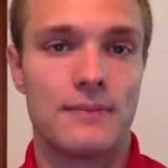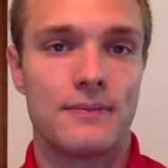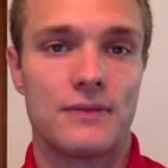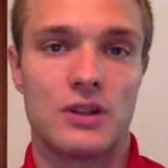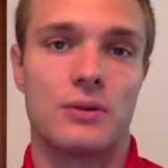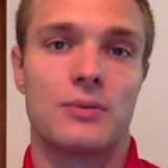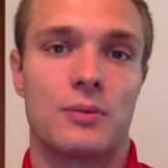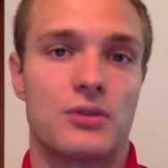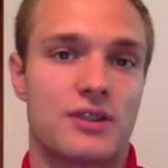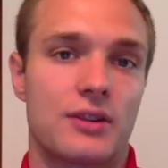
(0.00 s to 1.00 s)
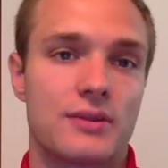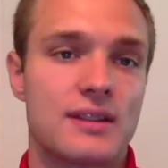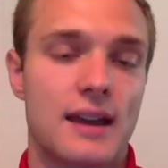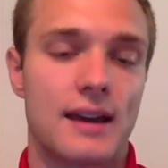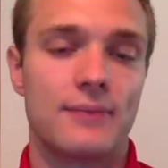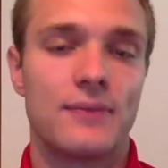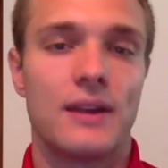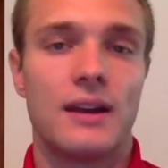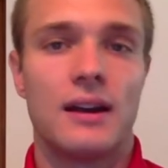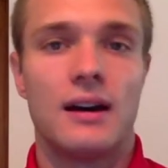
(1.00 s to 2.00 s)
the presenter was saying.
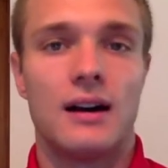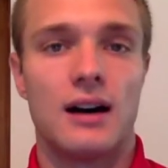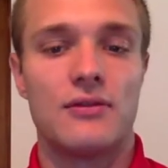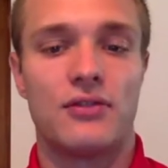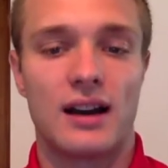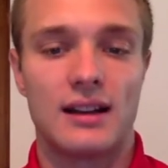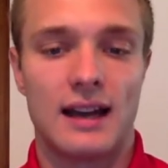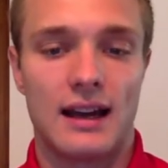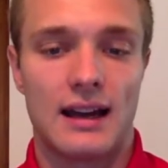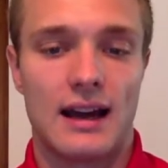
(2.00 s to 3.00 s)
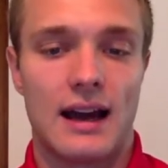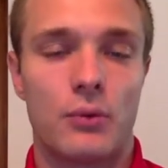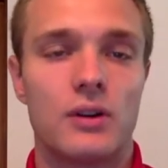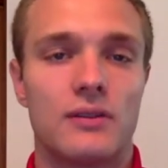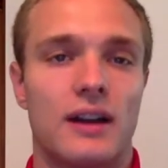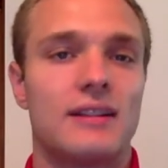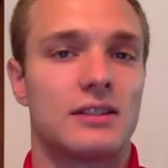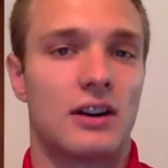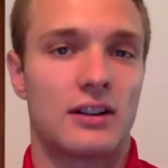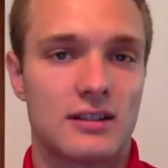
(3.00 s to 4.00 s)
And finally, I would have liked to
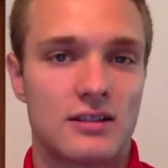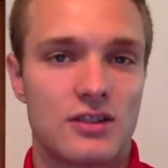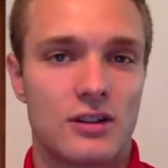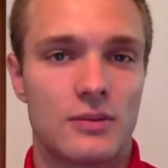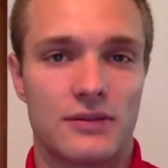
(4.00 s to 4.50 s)
talk to the gentleman.